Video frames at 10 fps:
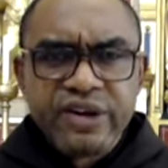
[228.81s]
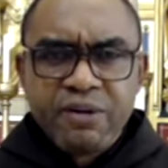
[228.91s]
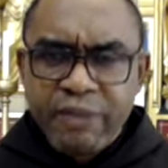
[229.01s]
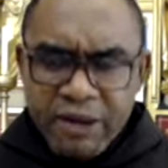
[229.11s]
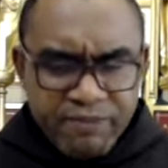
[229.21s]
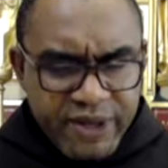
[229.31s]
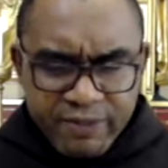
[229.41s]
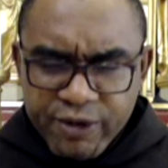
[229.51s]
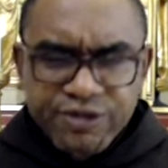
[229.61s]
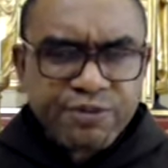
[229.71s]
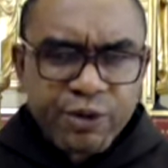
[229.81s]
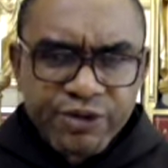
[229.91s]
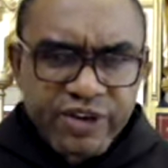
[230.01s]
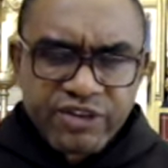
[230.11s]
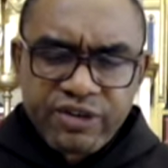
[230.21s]
by people's
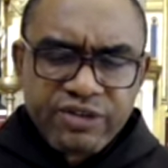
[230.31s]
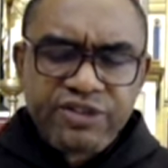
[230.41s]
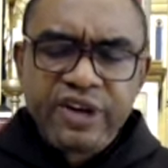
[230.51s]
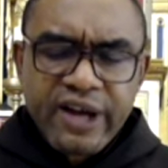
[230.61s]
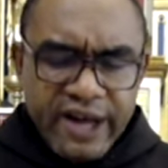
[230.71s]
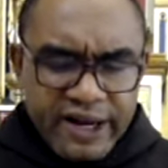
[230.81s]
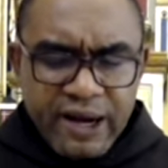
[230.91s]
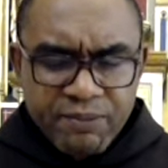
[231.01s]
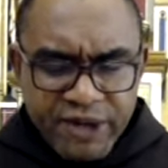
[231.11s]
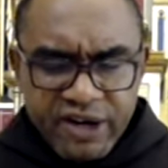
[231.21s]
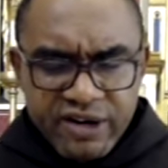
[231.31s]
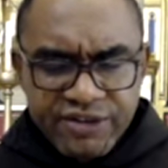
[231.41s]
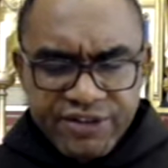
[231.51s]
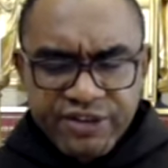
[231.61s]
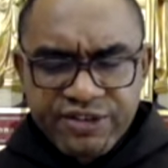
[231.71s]
positions and
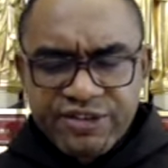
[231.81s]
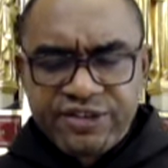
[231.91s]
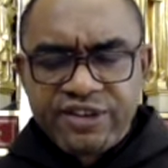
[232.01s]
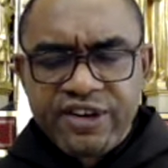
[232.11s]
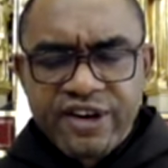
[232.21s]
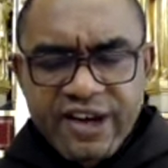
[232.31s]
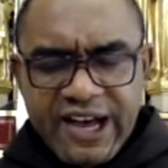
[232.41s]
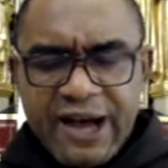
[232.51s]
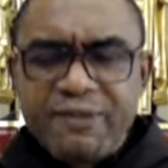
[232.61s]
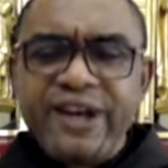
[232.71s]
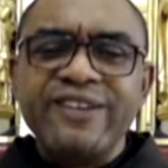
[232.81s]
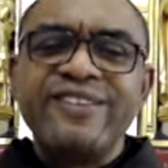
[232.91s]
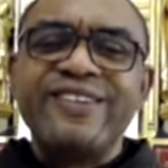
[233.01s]
appearances. Amen.